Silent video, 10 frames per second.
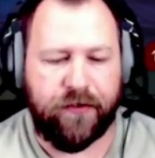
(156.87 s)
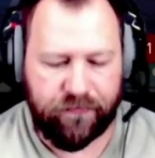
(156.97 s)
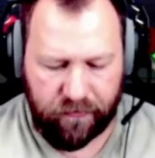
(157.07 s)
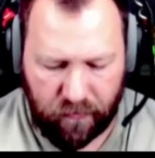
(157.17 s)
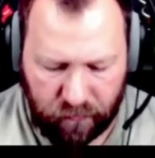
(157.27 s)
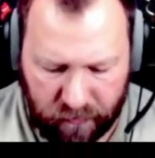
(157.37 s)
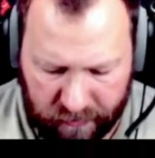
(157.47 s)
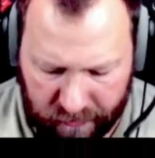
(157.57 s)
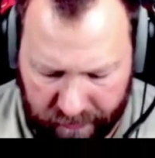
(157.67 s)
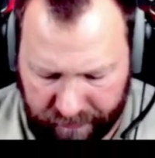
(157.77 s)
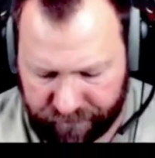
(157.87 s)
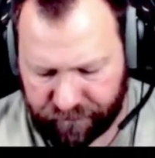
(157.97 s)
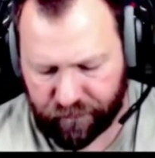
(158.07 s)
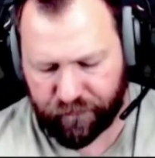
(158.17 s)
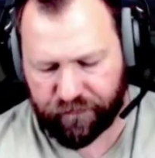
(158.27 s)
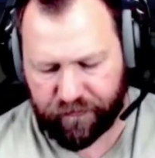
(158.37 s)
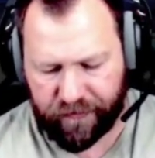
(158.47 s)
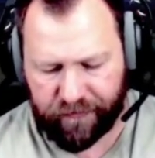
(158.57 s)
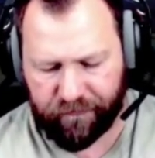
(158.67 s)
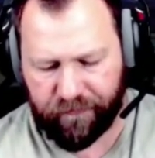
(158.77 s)
That's a whole lot of ISO
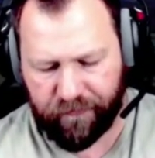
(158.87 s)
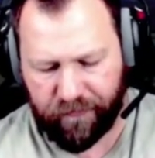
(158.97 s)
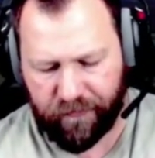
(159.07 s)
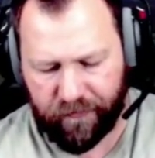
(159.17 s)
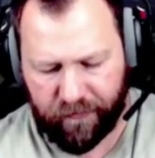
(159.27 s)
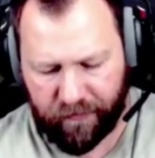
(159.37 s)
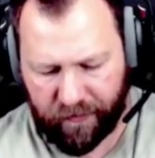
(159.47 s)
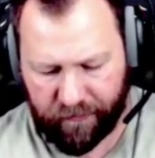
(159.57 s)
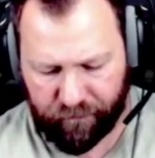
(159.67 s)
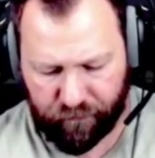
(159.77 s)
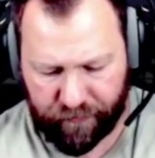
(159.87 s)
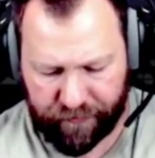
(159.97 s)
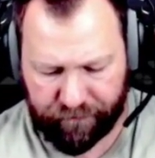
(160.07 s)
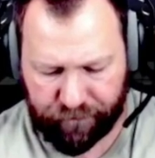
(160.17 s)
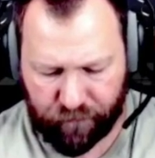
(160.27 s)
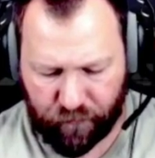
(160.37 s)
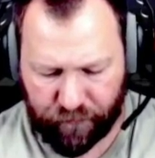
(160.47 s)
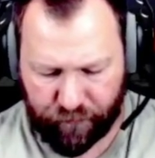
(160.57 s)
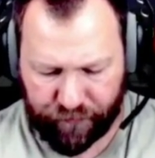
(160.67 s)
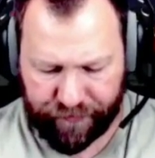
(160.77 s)
sitting and ready for
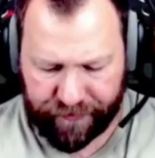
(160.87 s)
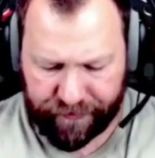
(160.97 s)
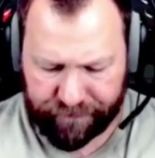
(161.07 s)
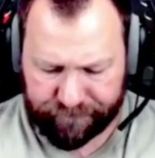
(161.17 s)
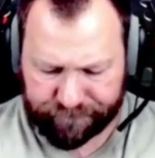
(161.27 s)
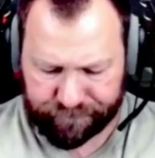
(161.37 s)
when we need it.